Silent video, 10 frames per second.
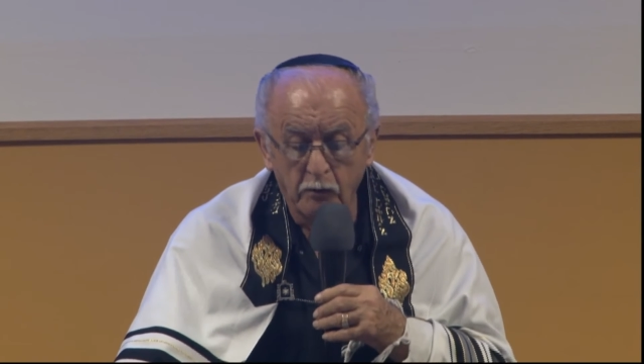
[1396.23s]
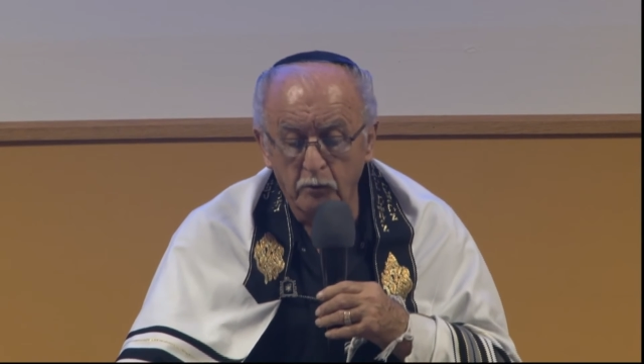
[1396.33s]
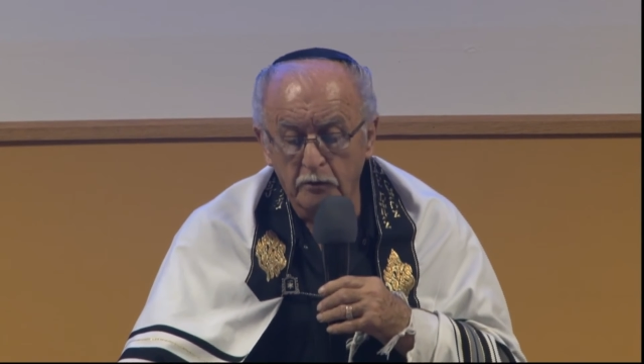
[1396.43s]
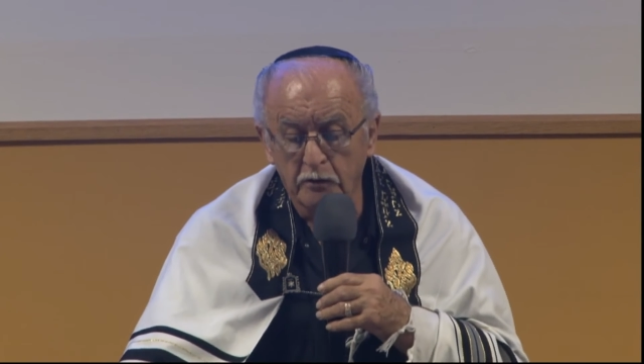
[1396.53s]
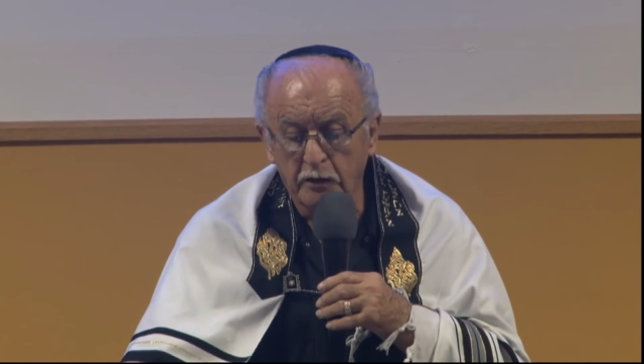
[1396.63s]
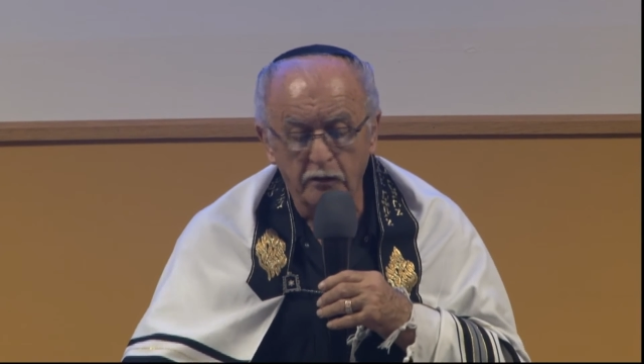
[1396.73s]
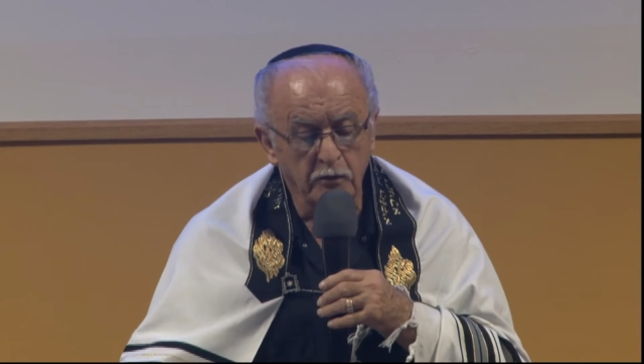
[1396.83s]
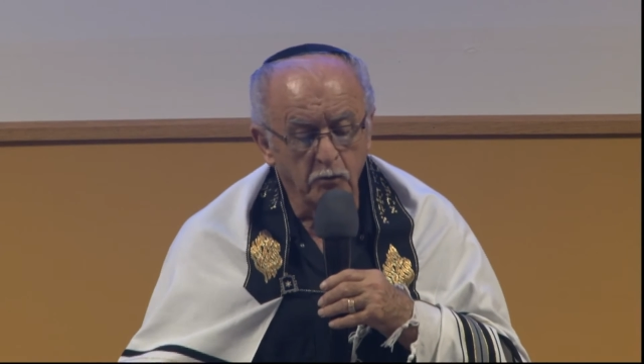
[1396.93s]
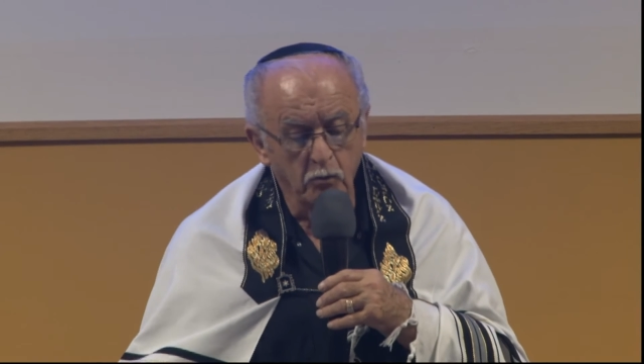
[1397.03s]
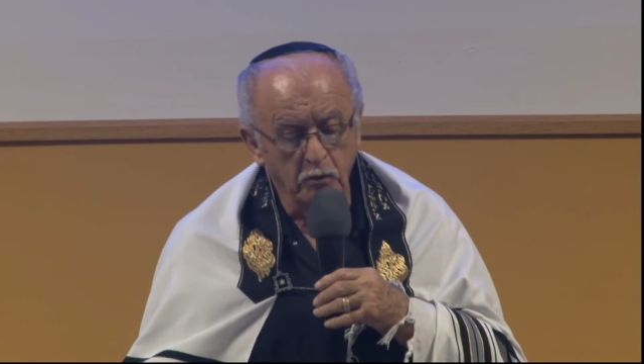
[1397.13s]
were to
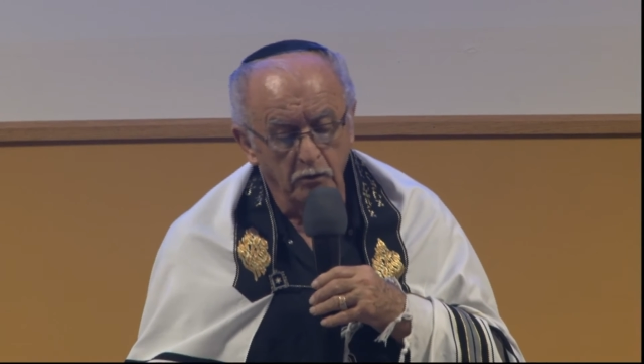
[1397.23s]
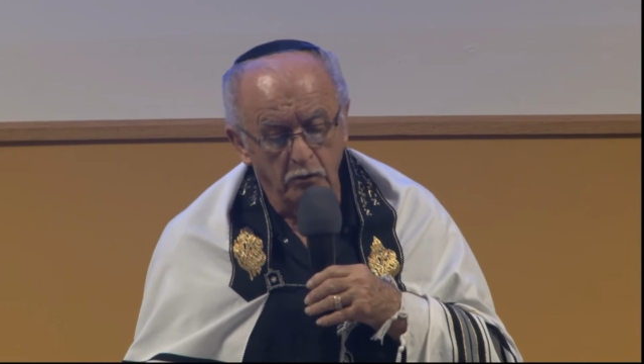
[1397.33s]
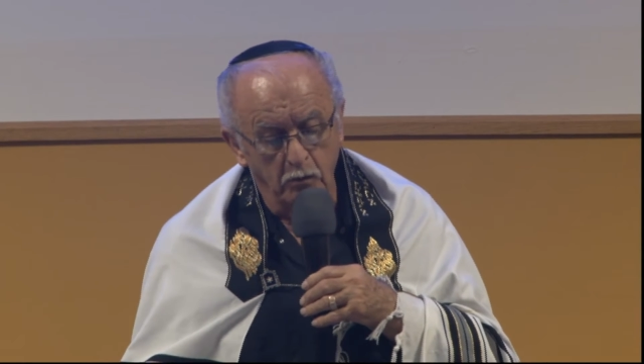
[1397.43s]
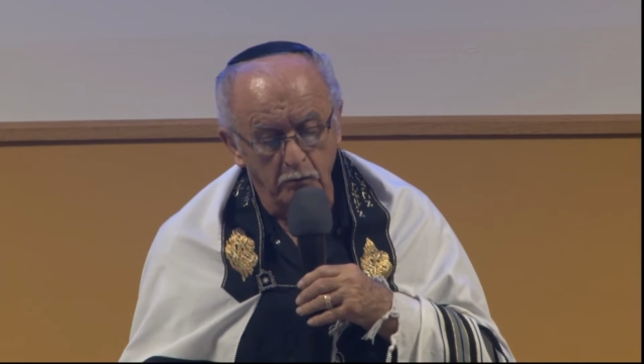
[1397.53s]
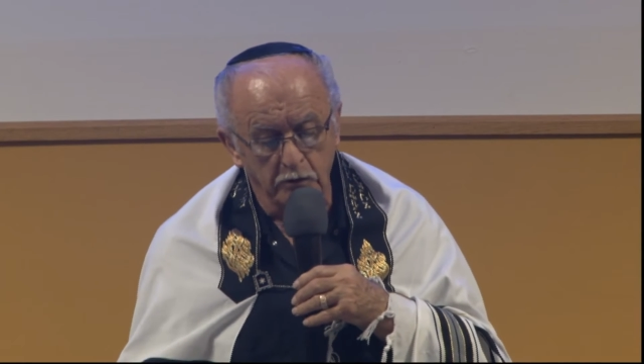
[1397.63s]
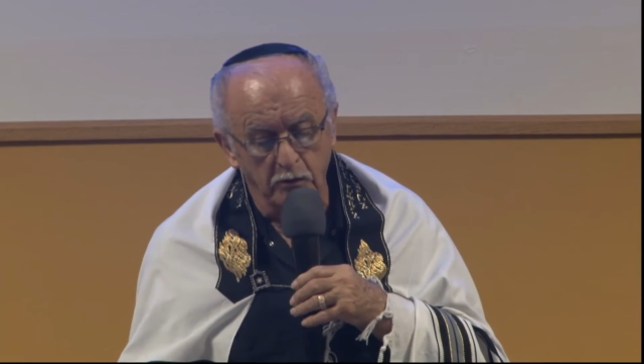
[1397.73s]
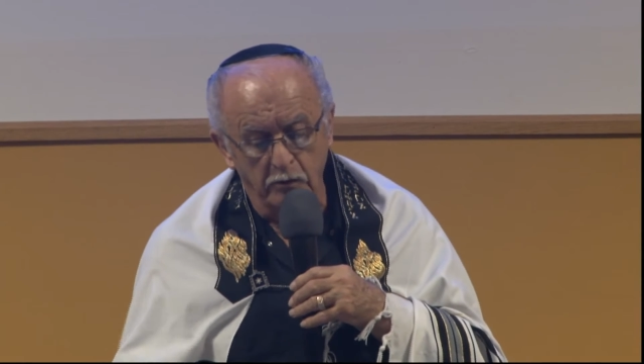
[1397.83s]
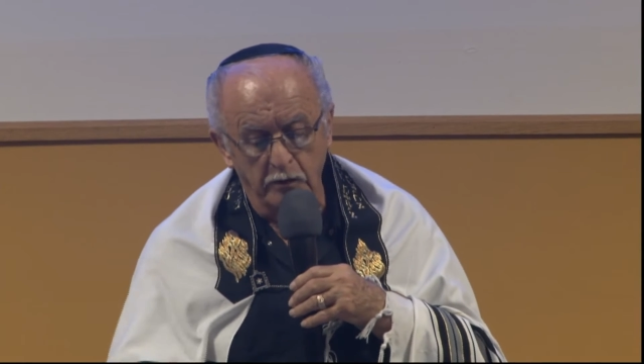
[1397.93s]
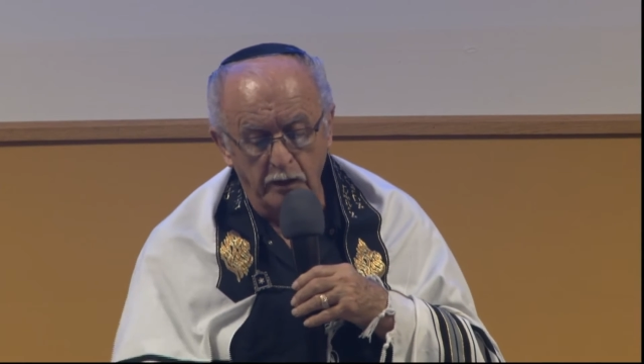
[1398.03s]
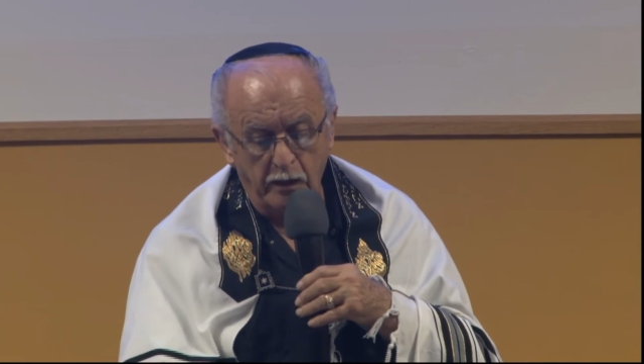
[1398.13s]
tell the world what was
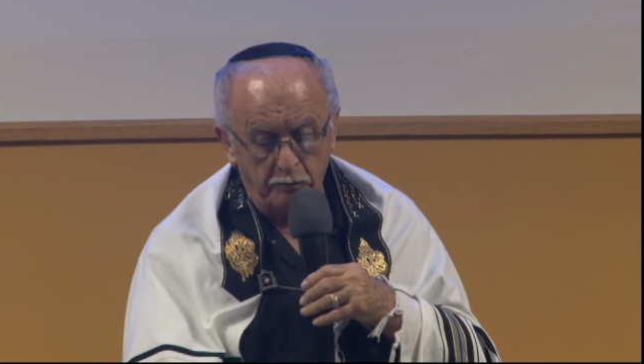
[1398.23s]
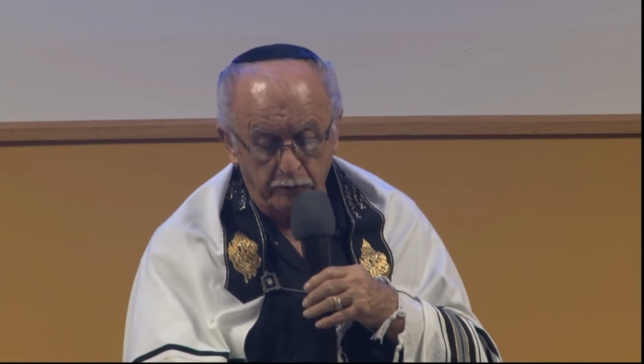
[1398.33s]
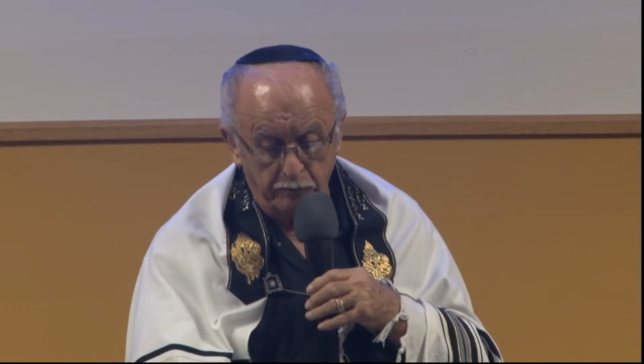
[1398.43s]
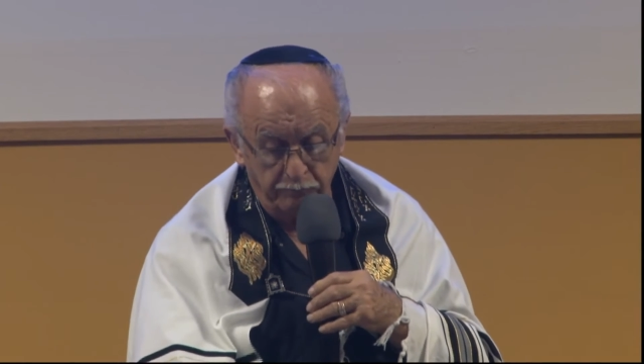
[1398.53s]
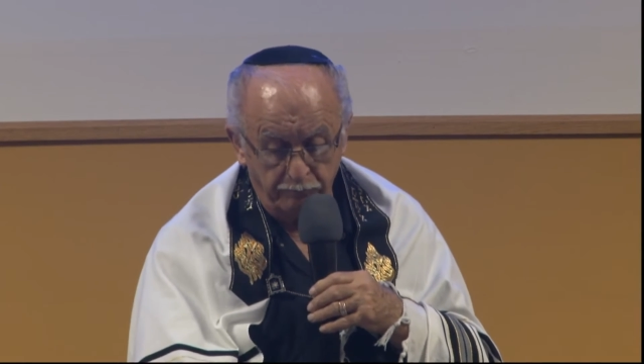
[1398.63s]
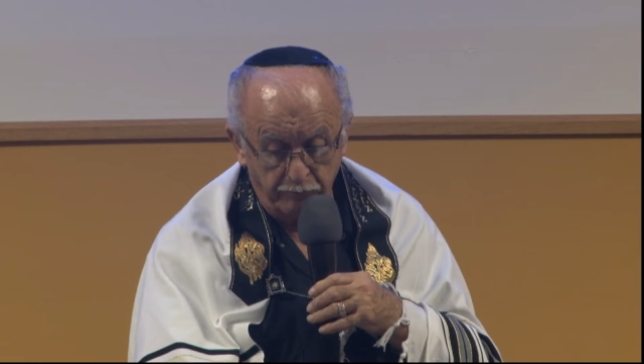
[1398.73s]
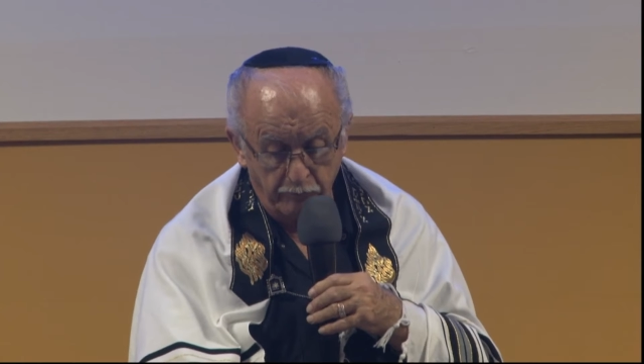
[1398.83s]
going to happen